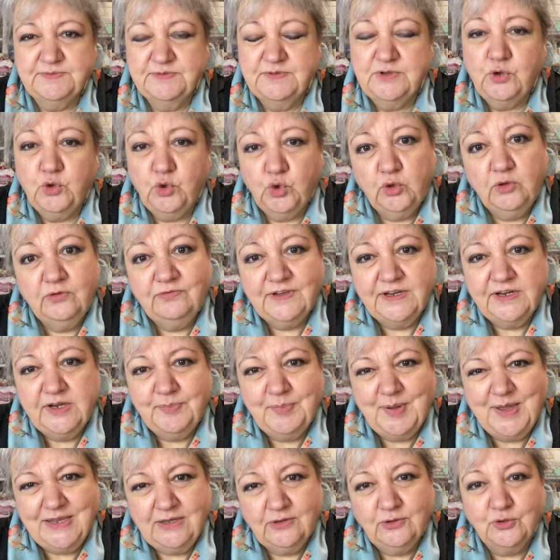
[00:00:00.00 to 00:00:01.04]
all very
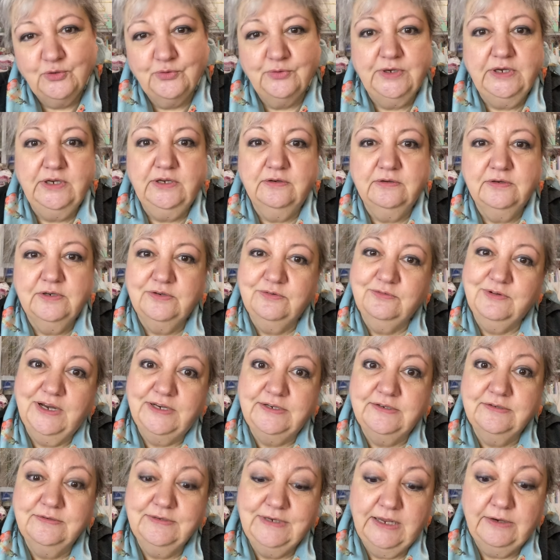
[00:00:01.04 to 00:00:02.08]
pale green and red
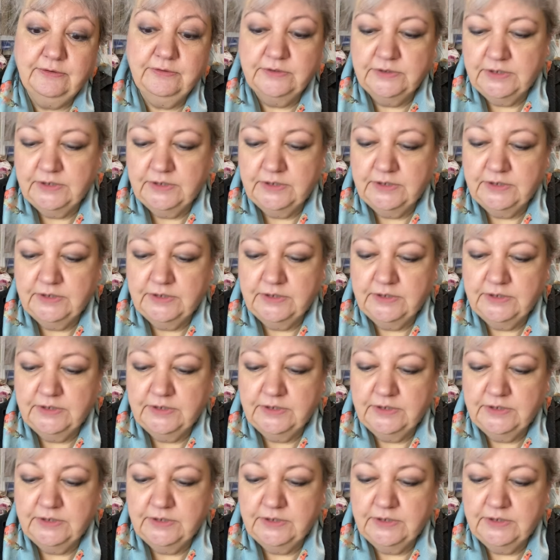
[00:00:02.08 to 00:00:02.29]
now.